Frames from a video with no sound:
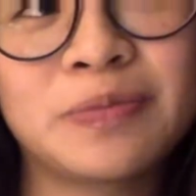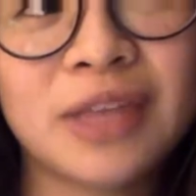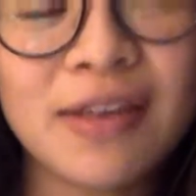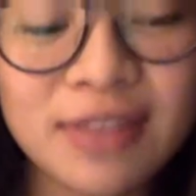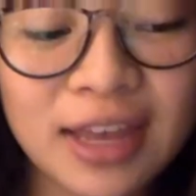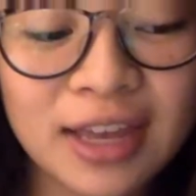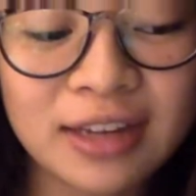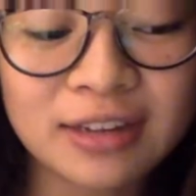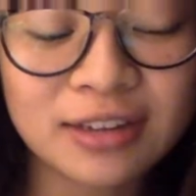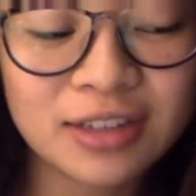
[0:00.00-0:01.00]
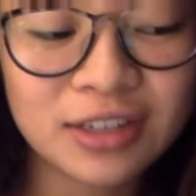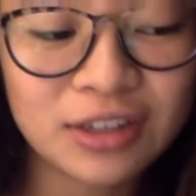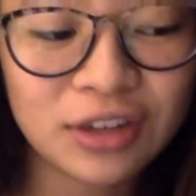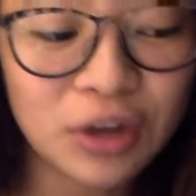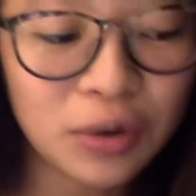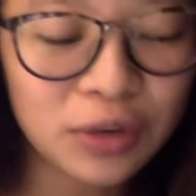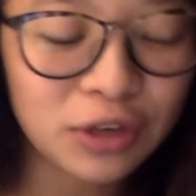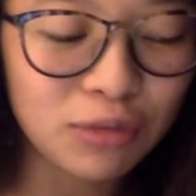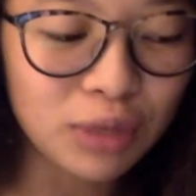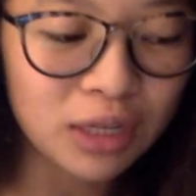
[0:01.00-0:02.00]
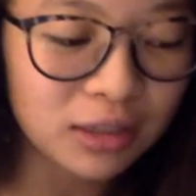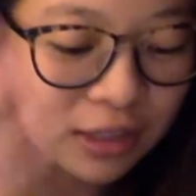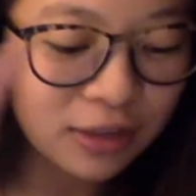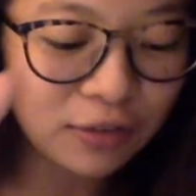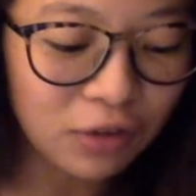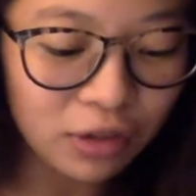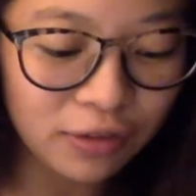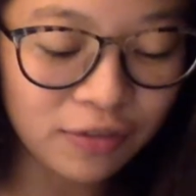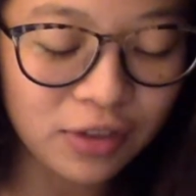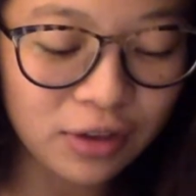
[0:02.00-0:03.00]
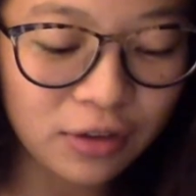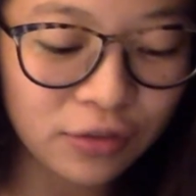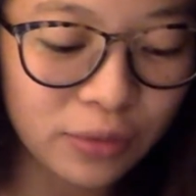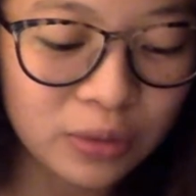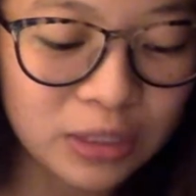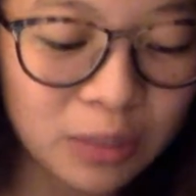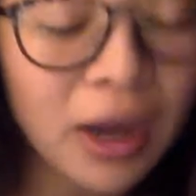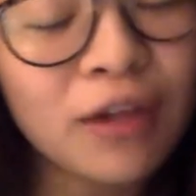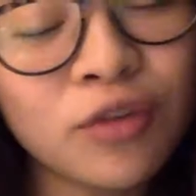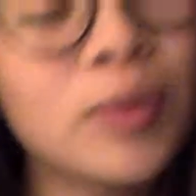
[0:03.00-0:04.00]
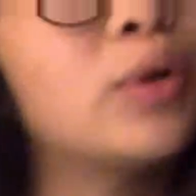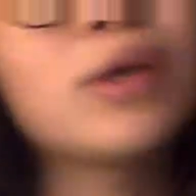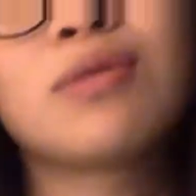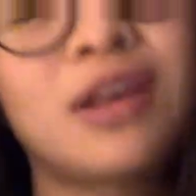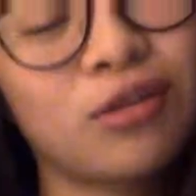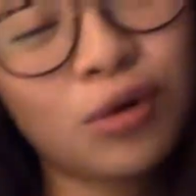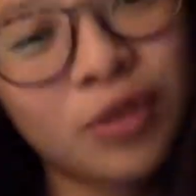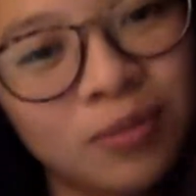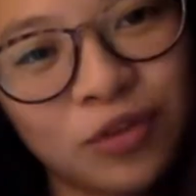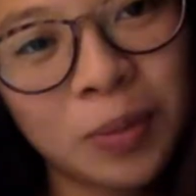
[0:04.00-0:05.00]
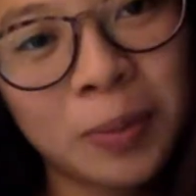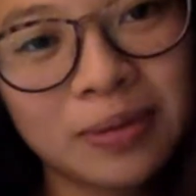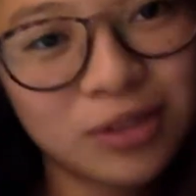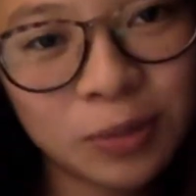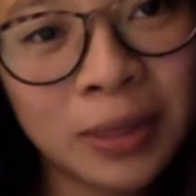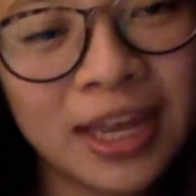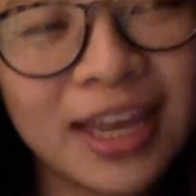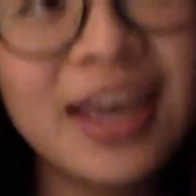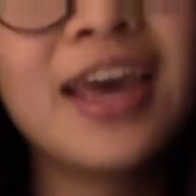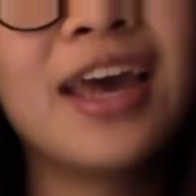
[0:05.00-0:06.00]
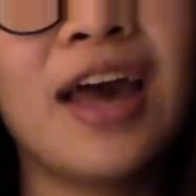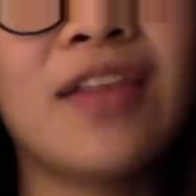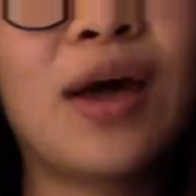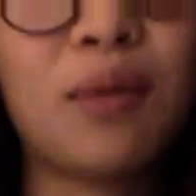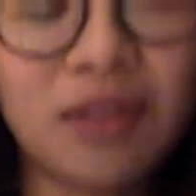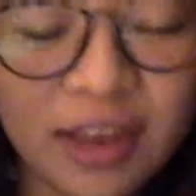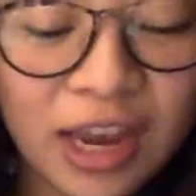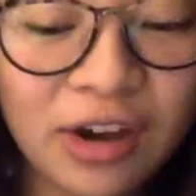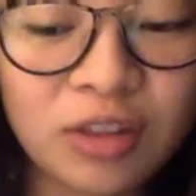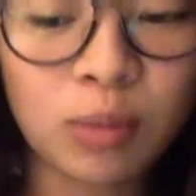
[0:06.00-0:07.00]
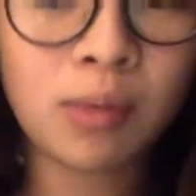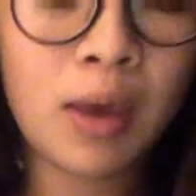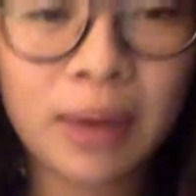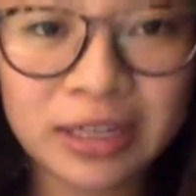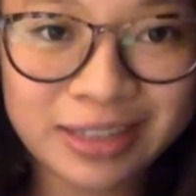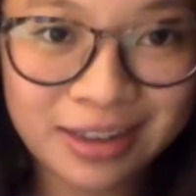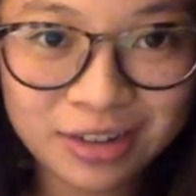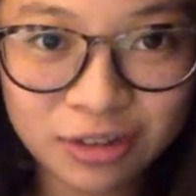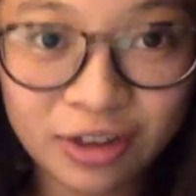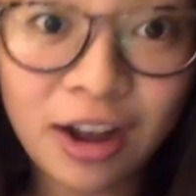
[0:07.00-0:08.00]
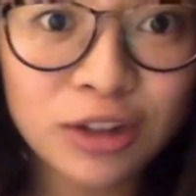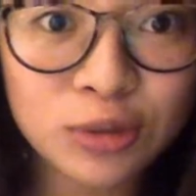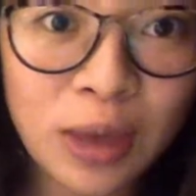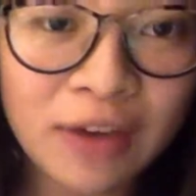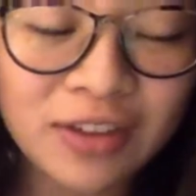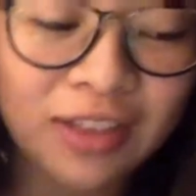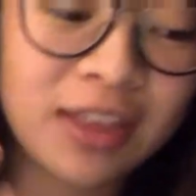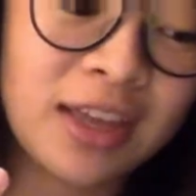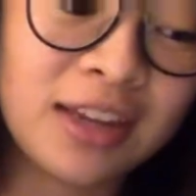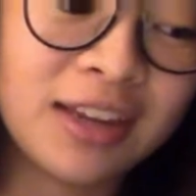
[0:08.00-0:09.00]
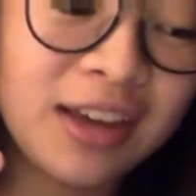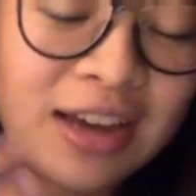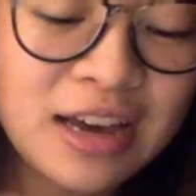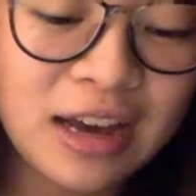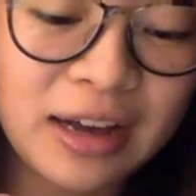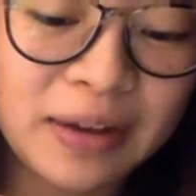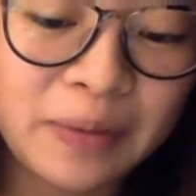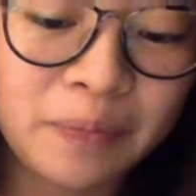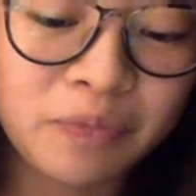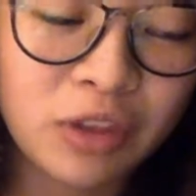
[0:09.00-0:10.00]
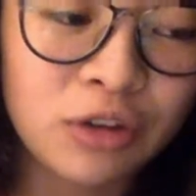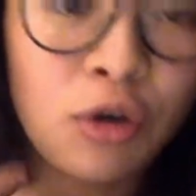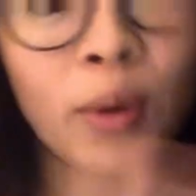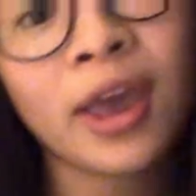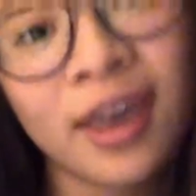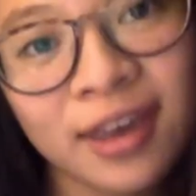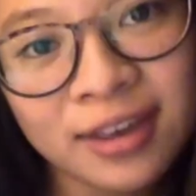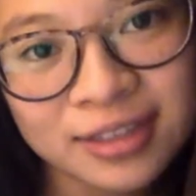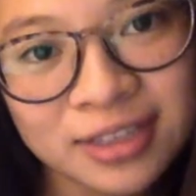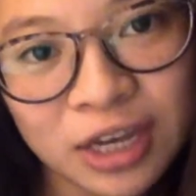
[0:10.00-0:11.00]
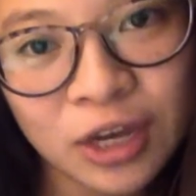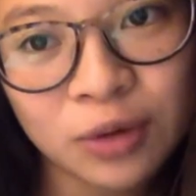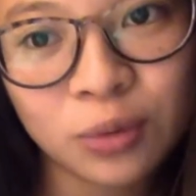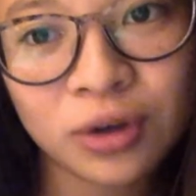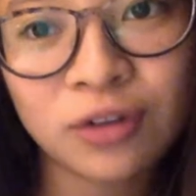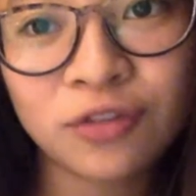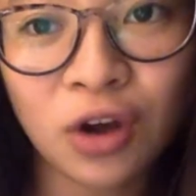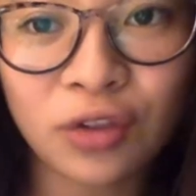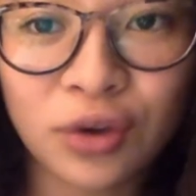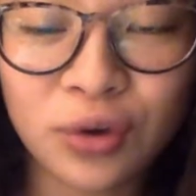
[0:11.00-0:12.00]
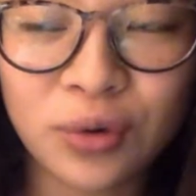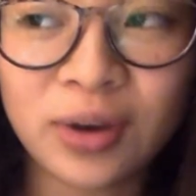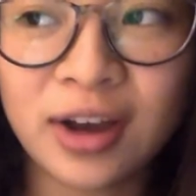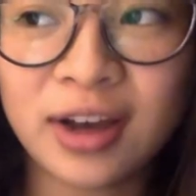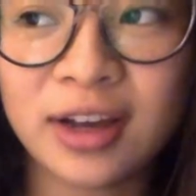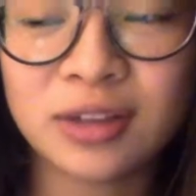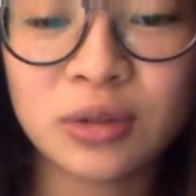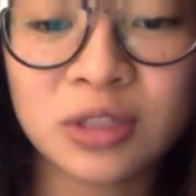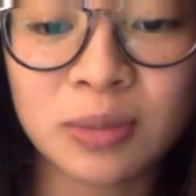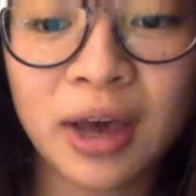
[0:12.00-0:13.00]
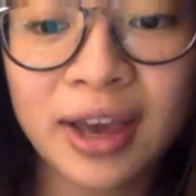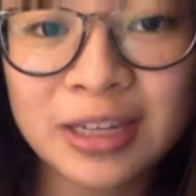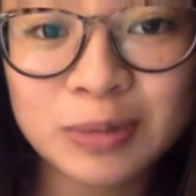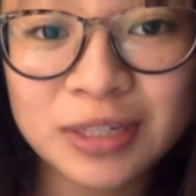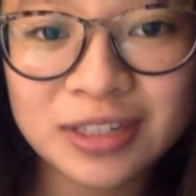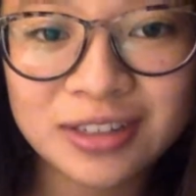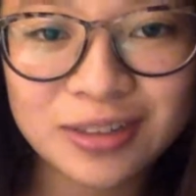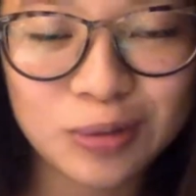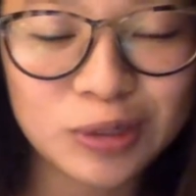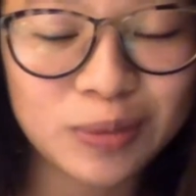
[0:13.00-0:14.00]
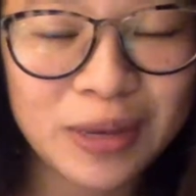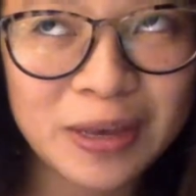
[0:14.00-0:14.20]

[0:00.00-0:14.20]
and then, you know, he would leave all of the fruits in a pile for me, or he would like throw them to me, and I would like carry them in my basket until it got too heavy, and then Noe, his son, would follow closely behind me. Those are my